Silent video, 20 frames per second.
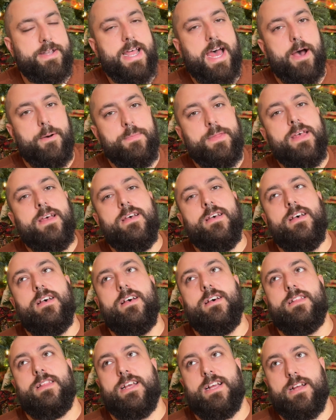Now,
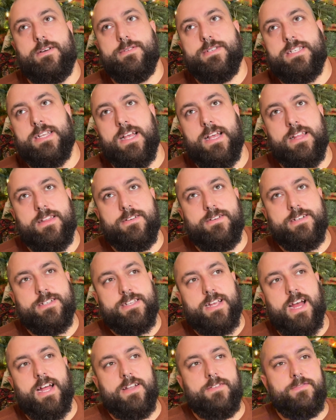like I was saying, there is
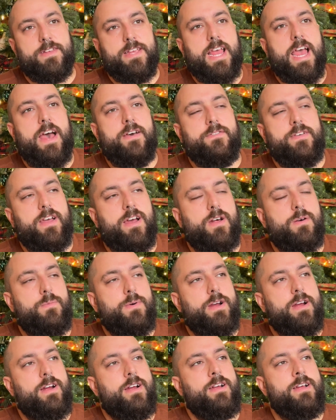kind of the caveat
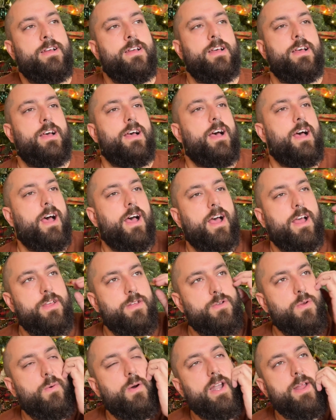where
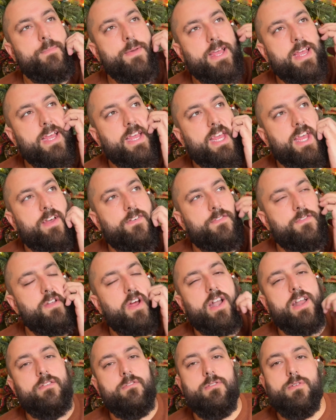you don't want to make a gift.
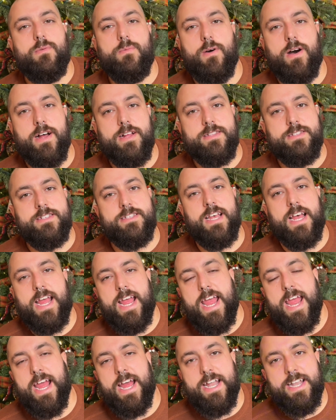Not everyone wants a
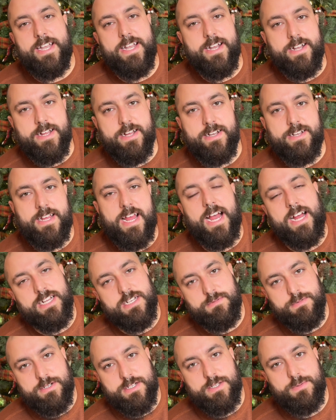hand knitted
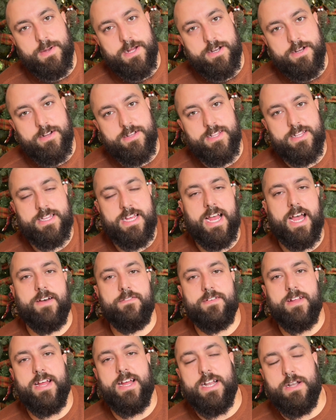cashmere sweater that they have
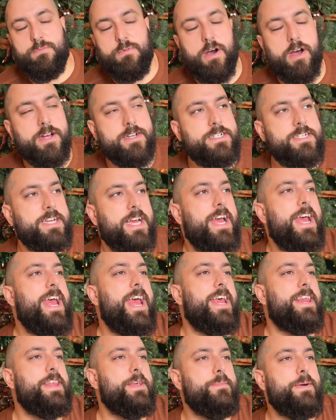to hand wash
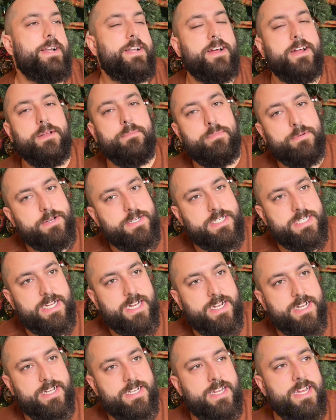and they might not
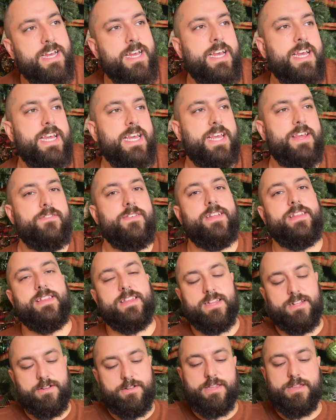appreciate it. Even
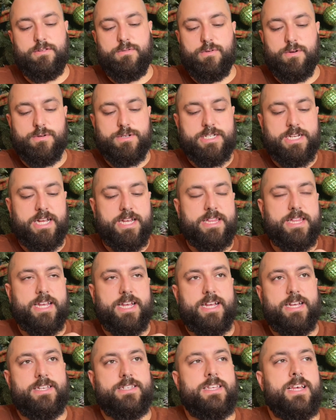little crochet
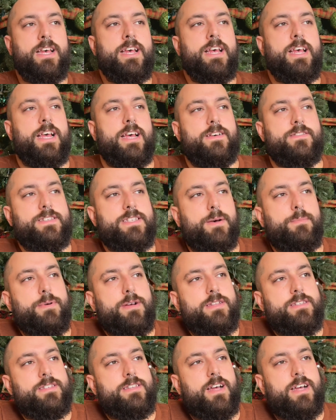things, if
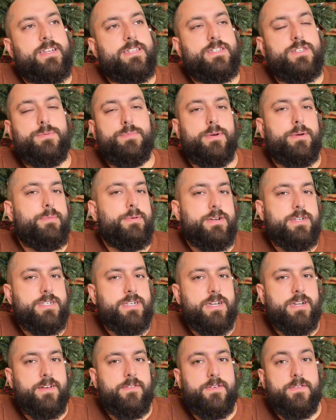someone's not super
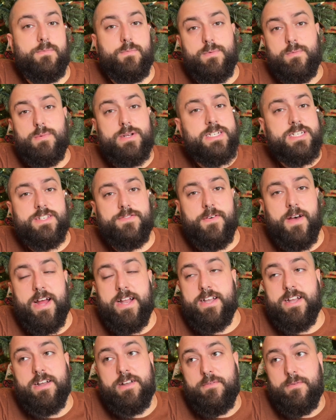appreciative of it, which is
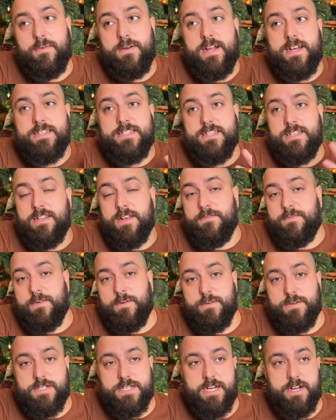fine. Not everyone has to love
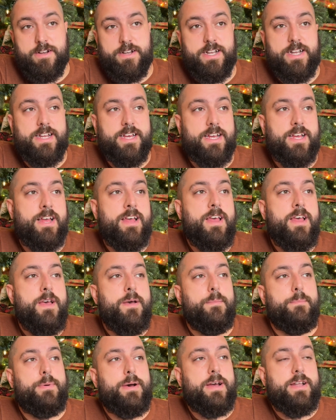crochet or knitting,
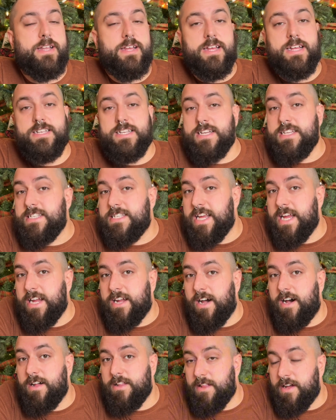but it does
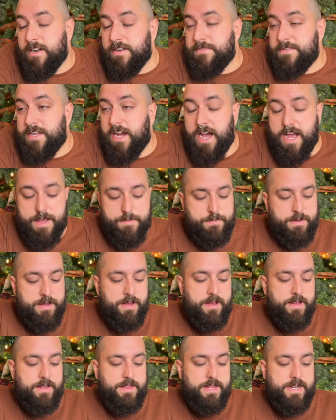take a lot of time.
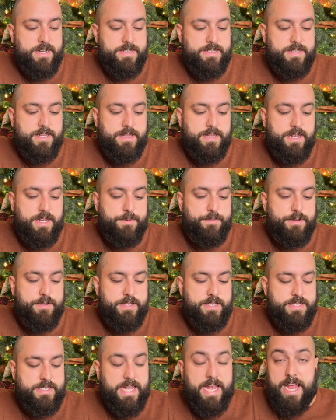That is the thing about
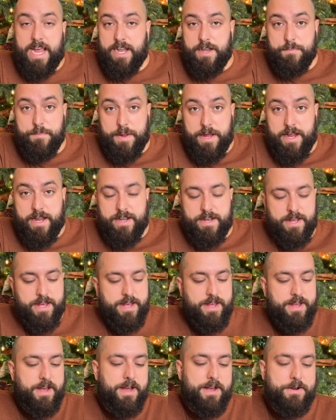these handmade
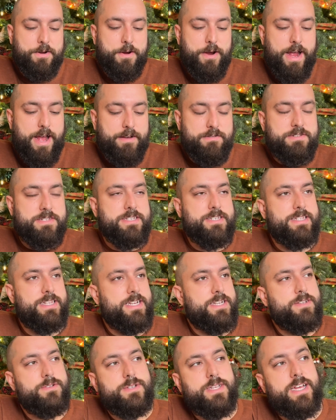crafts, is
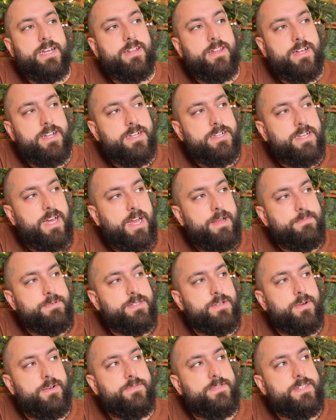they do take a lot of time.
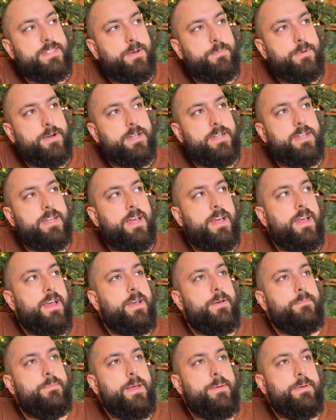So if someone
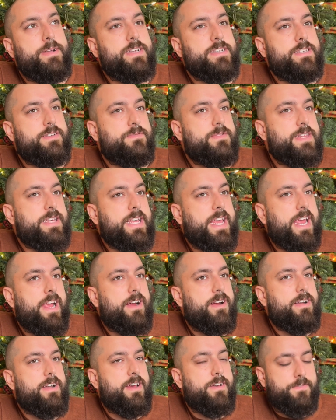maybe doesn't really
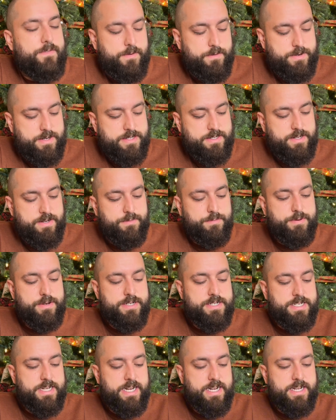care enough or doesn't
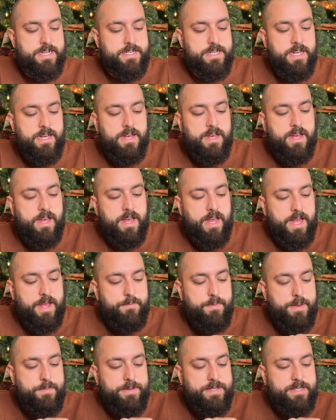appreciate it,
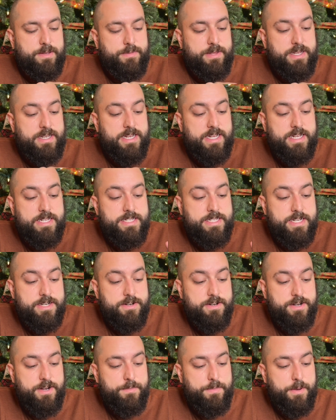it might be something to
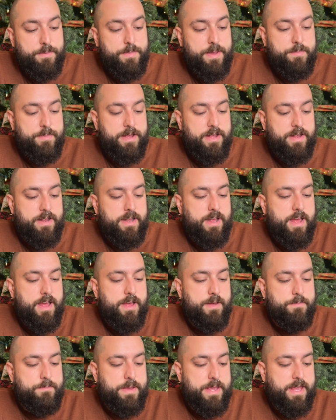consider about maybe
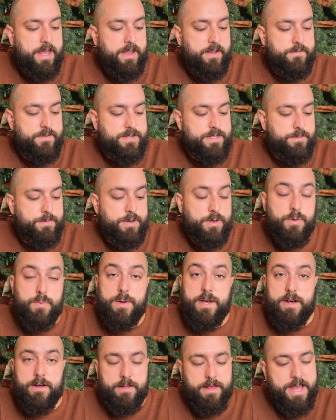making it for someone who
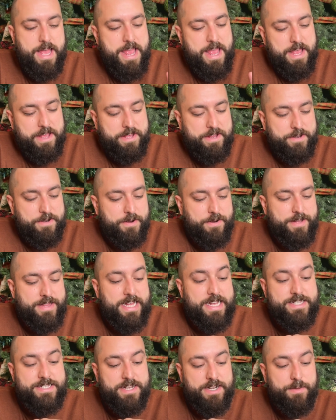will, and
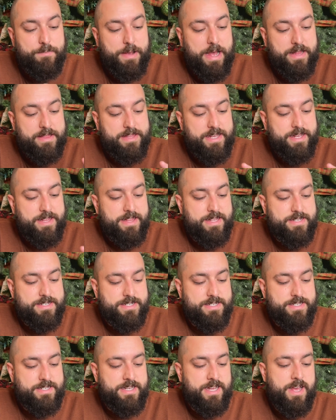that's not a bad thing. That's
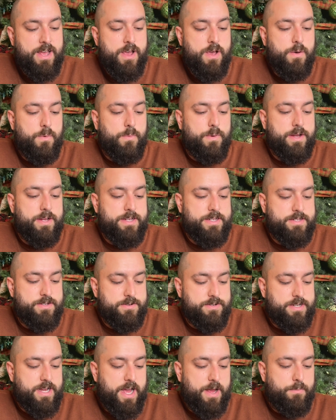just, what is
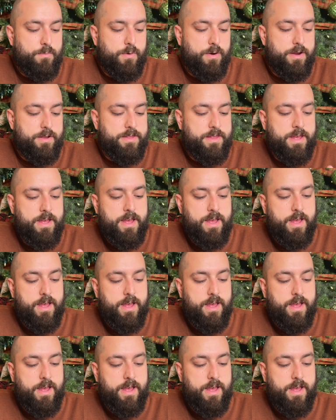your time worth?